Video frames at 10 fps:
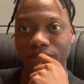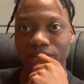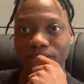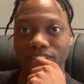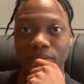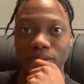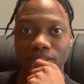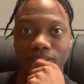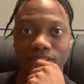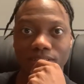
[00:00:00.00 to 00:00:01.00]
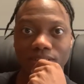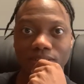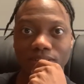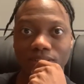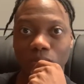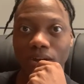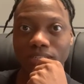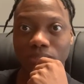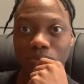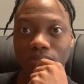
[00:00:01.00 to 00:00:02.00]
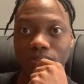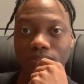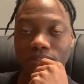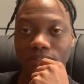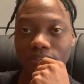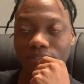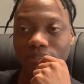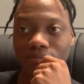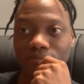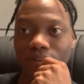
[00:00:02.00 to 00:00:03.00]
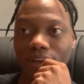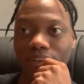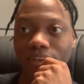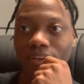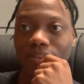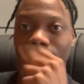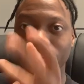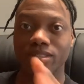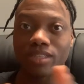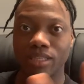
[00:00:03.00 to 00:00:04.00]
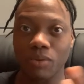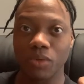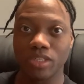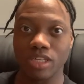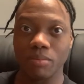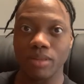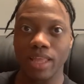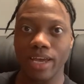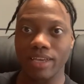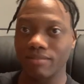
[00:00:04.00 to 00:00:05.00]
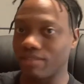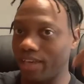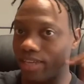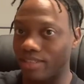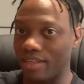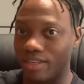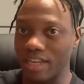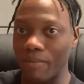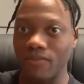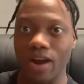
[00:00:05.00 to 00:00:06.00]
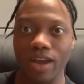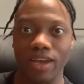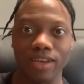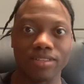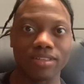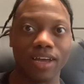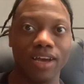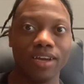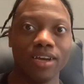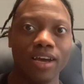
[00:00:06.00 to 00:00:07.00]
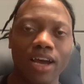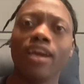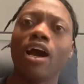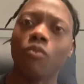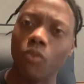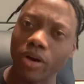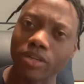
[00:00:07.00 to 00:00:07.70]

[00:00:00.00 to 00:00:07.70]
This is something we should have been like guessing in the top of our heads. Like, hey, I wonder what would happen if, not actually seeing what would happen.